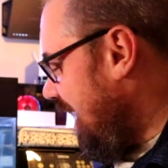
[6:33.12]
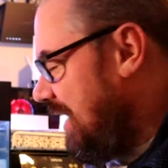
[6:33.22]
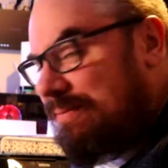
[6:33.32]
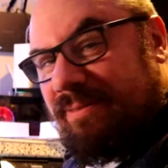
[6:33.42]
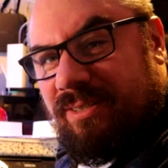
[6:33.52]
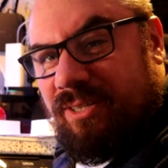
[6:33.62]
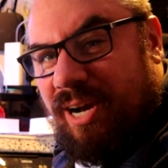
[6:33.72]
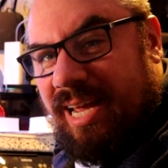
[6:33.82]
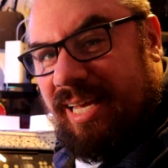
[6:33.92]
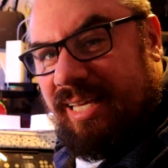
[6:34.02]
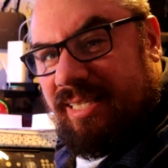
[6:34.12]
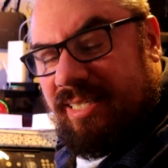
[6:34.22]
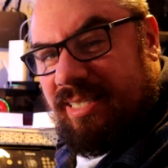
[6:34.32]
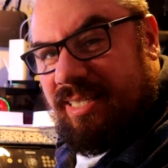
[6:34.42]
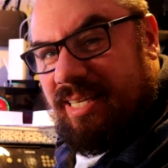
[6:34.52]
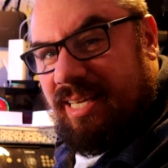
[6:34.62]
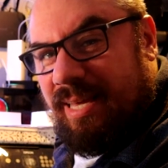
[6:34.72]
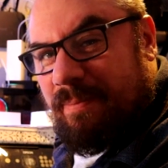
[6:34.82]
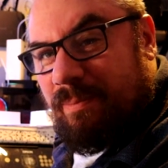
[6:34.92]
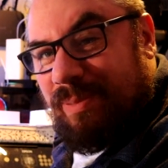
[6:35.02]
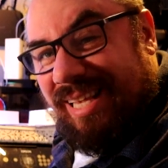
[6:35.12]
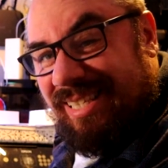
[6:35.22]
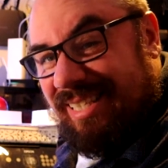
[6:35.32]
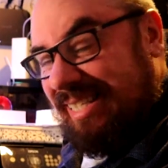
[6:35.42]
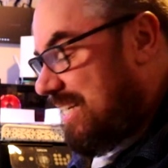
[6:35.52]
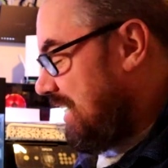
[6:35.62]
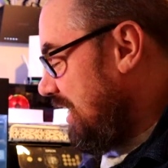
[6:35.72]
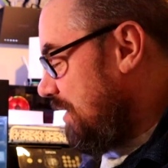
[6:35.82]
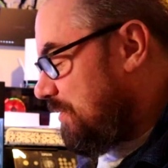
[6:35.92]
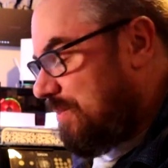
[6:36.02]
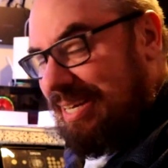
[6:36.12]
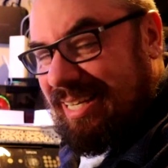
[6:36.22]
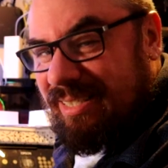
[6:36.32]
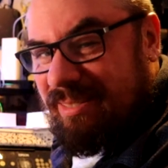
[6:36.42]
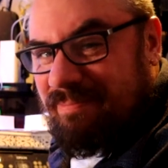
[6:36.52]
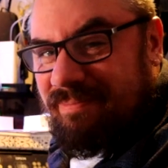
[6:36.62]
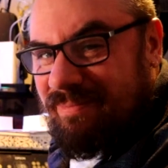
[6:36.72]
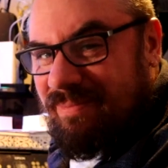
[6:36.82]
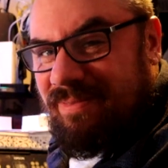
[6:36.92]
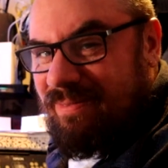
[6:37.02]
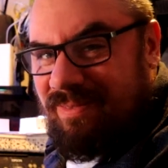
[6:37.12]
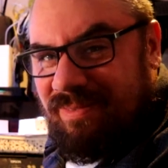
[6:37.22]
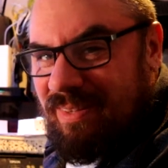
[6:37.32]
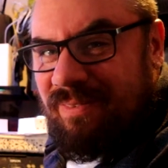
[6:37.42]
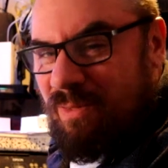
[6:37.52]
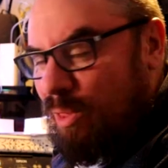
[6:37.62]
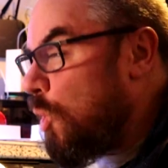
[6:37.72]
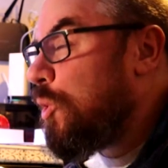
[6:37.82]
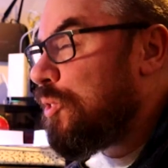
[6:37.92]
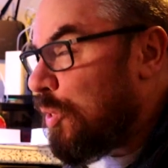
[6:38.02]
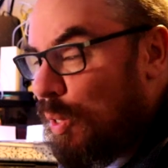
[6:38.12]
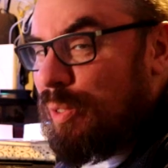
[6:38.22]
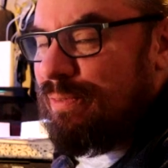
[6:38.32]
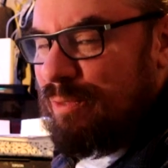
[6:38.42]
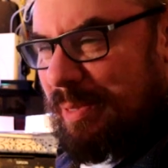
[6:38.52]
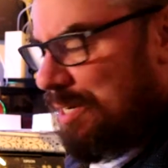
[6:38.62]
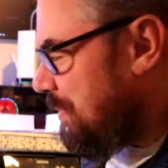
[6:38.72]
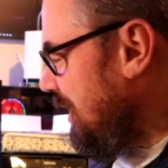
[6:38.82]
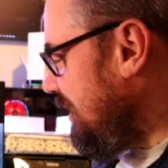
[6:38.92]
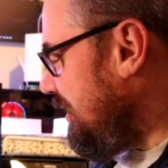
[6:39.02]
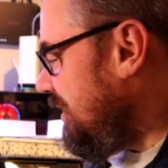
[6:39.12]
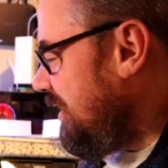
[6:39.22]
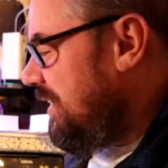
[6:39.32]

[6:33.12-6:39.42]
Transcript: have tried um, planting the tank out, so I had some lots and lots of spare plants.